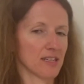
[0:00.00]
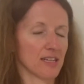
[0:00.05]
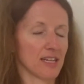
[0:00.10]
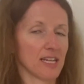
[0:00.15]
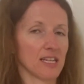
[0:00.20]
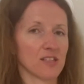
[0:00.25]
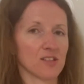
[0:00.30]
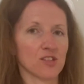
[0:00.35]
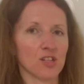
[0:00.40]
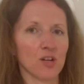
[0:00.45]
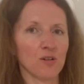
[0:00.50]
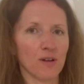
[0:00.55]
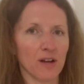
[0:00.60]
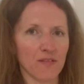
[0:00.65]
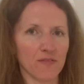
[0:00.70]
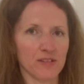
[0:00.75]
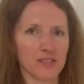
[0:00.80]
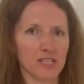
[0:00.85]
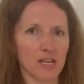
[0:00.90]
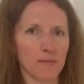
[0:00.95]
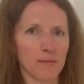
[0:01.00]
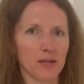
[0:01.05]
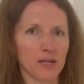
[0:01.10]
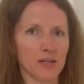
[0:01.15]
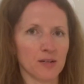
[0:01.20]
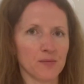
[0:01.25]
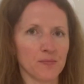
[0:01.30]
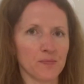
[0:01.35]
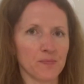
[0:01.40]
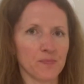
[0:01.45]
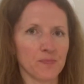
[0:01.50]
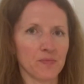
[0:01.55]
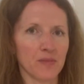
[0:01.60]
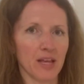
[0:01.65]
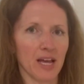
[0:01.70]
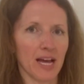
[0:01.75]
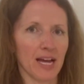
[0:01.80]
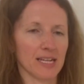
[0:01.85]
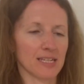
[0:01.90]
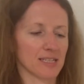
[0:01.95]
it's so great for summer,
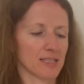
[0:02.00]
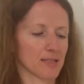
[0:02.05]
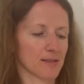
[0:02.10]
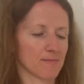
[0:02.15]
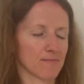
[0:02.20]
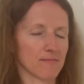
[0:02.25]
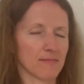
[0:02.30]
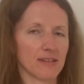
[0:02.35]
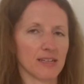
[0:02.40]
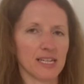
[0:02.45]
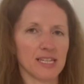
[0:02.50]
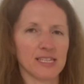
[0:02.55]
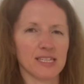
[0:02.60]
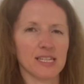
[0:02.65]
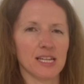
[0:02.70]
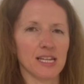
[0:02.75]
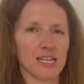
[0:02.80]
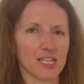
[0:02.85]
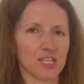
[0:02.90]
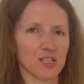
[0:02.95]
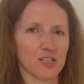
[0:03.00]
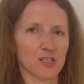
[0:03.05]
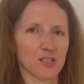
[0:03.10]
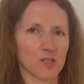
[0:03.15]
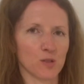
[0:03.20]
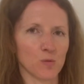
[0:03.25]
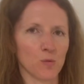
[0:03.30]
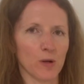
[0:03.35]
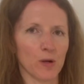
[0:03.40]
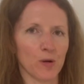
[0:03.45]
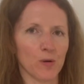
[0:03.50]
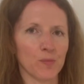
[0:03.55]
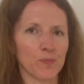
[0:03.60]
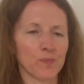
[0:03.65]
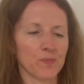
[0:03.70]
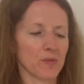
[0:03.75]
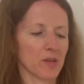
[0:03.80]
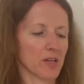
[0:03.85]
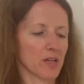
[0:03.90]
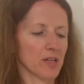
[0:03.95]
and it's delicious as well.
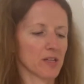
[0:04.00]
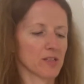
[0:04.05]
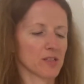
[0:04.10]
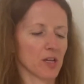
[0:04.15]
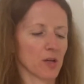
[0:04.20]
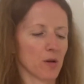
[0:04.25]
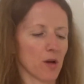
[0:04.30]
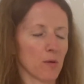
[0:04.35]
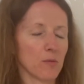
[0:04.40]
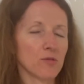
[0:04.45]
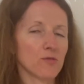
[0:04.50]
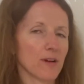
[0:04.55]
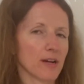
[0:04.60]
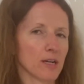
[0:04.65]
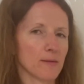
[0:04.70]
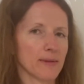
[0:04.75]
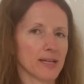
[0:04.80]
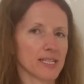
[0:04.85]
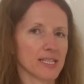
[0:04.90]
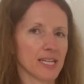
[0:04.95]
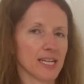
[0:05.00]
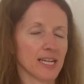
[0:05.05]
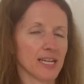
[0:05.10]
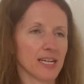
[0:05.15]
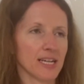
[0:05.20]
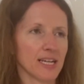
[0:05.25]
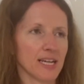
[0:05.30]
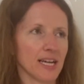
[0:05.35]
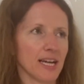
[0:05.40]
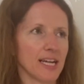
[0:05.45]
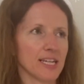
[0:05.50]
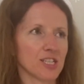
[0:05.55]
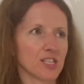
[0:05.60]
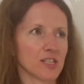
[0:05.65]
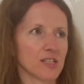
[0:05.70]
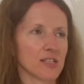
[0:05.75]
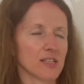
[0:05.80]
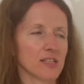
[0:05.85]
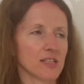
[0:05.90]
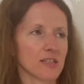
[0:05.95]
So I would recommend it. It
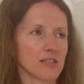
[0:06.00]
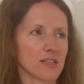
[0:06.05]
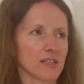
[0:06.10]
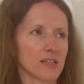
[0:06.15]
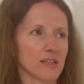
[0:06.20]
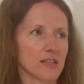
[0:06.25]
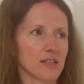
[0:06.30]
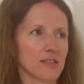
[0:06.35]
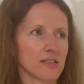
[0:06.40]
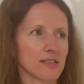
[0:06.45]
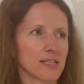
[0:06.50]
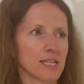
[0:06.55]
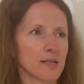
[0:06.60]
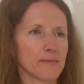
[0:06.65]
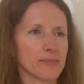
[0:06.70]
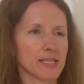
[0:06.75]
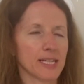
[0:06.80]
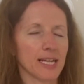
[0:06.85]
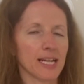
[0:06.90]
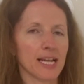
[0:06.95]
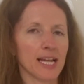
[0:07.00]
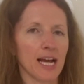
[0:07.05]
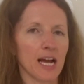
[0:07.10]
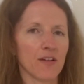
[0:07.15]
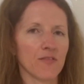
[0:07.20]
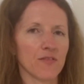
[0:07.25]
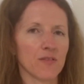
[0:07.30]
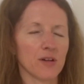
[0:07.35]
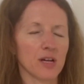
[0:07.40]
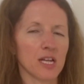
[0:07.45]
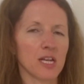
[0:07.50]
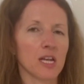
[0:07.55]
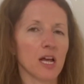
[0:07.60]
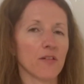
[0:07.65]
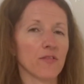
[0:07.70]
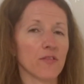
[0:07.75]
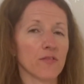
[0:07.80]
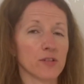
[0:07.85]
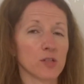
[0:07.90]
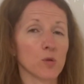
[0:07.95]
just didn't particularly have
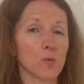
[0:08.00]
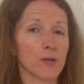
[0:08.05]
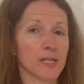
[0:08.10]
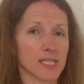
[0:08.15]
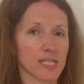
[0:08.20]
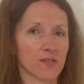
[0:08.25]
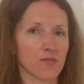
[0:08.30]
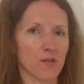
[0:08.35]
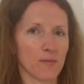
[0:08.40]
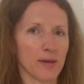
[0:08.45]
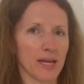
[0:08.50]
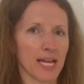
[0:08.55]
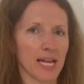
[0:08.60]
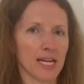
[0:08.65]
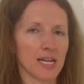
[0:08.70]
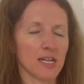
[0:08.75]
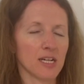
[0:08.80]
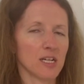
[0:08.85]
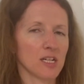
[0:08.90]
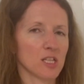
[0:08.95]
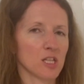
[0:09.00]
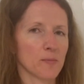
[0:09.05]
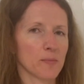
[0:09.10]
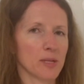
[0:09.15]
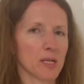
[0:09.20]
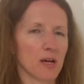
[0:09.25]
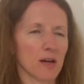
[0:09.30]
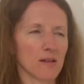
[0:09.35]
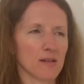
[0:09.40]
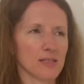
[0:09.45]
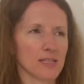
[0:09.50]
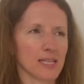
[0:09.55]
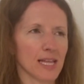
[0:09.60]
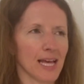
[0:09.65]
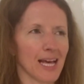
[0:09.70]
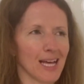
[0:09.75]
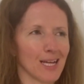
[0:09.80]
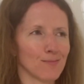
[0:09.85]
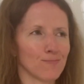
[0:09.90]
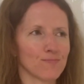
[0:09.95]
enough of a twist for me. The banana's
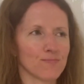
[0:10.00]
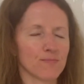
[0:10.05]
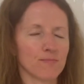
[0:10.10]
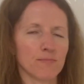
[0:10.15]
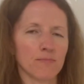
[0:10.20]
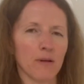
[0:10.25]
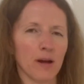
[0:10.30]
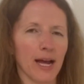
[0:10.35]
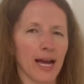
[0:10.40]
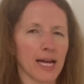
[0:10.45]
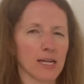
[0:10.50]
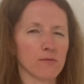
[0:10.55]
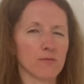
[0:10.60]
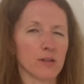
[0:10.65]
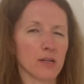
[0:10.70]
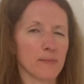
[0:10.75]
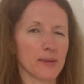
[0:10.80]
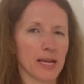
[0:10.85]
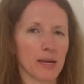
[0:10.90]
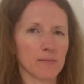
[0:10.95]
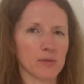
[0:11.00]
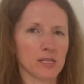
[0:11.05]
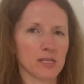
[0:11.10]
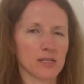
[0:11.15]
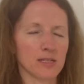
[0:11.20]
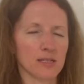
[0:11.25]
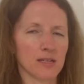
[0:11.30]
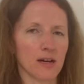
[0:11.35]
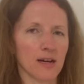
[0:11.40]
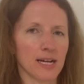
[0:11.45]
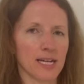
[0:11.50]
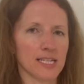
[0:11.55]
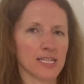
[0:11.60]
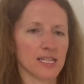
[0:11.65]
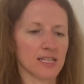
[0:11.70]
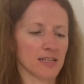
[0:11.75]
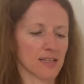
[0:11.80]
there, but I hadn't really been able to decide,